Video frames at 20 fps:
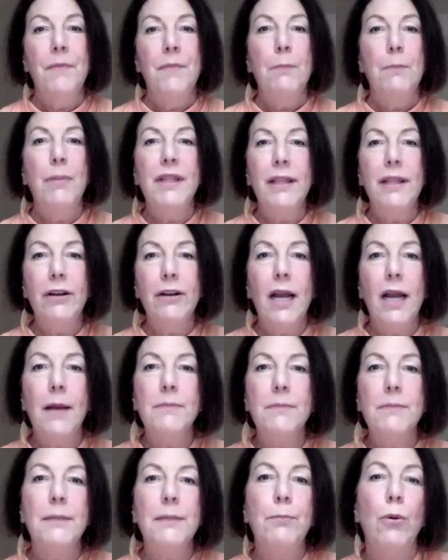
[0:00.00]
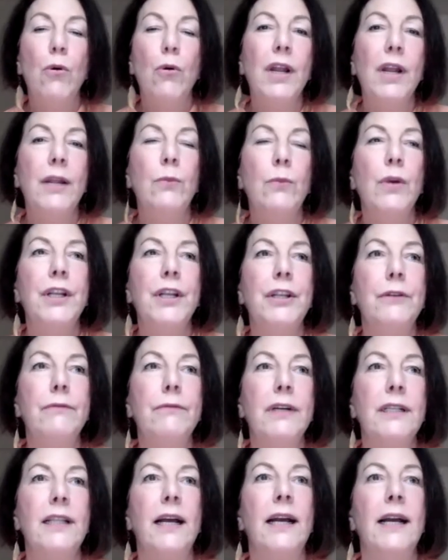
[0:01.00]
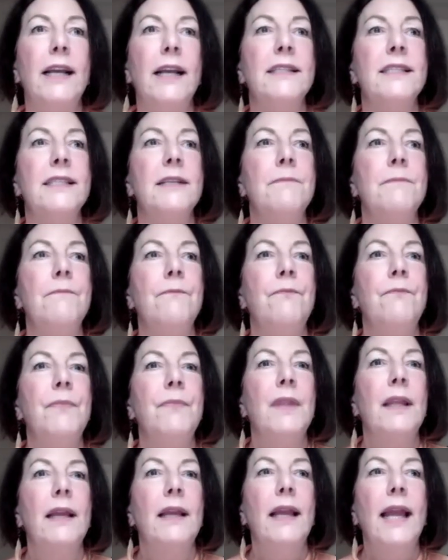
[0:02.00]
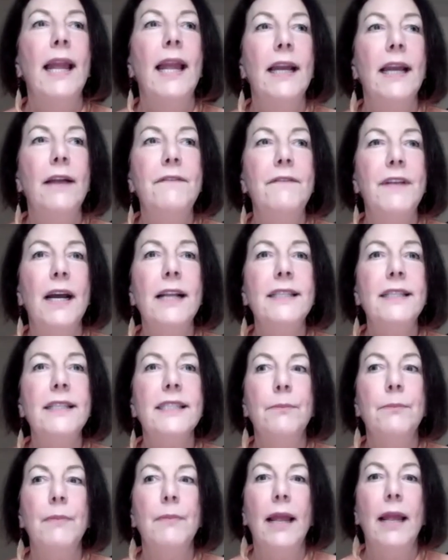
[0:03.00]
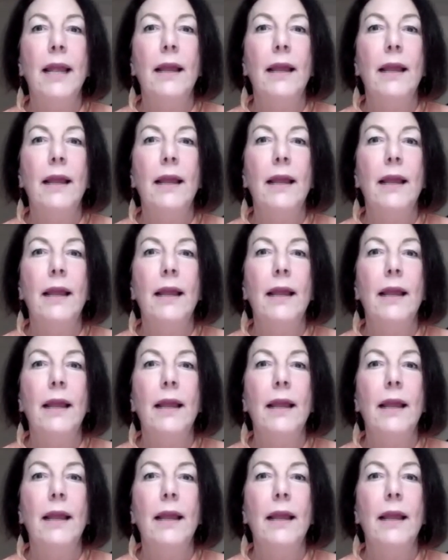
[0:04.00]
But there comes a point where you realize, hey, I've got some